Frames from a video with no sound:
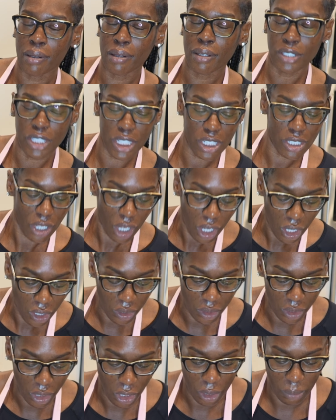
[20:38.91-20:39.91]
she
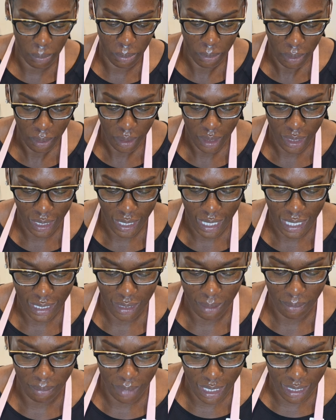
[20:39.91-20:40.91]
told old boy at
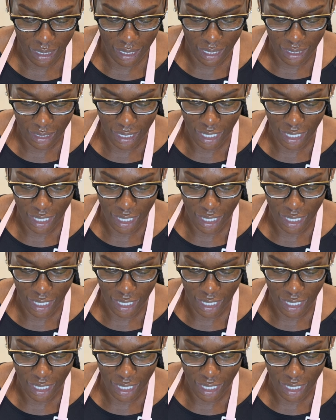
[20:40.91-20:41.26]
the meeting